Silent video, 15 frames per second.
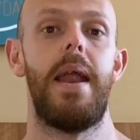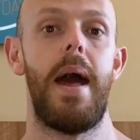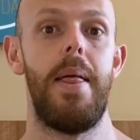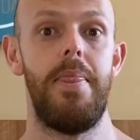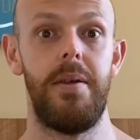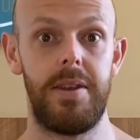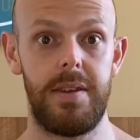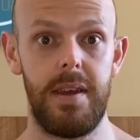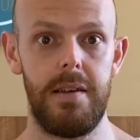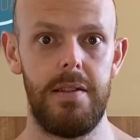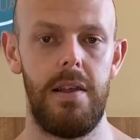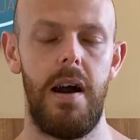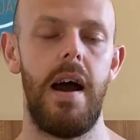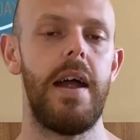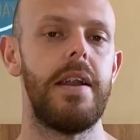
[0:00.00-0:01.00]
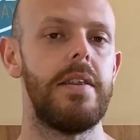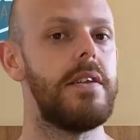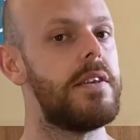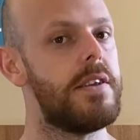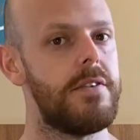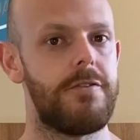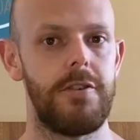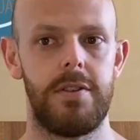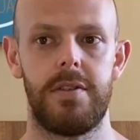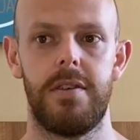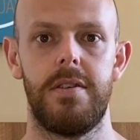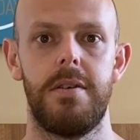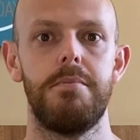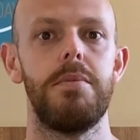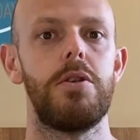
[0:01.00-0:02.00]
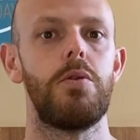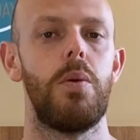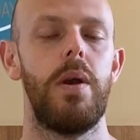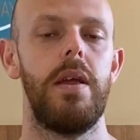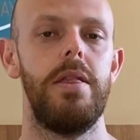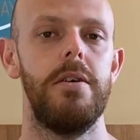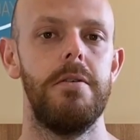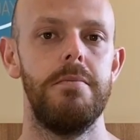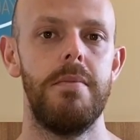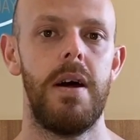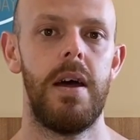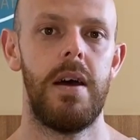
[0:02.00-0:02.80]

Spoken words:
and the D line, and the differences in between them.